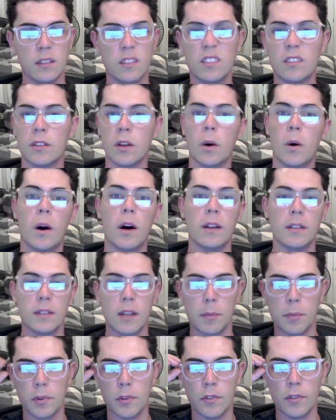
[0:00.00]
so on
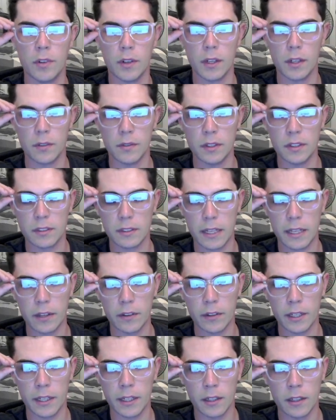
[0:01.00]
top of
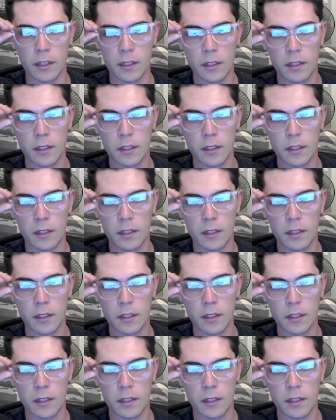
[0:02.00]
rescaling